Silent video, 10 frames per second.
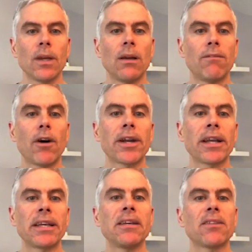
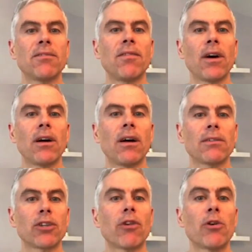Finally, the
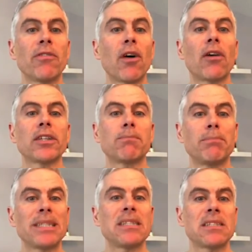Coronavirus
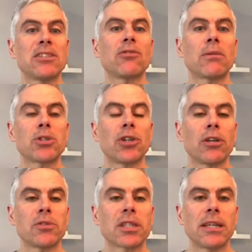Business Interruption
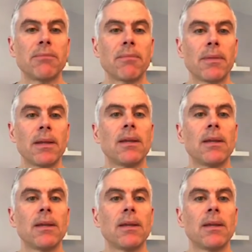Loan Scheme.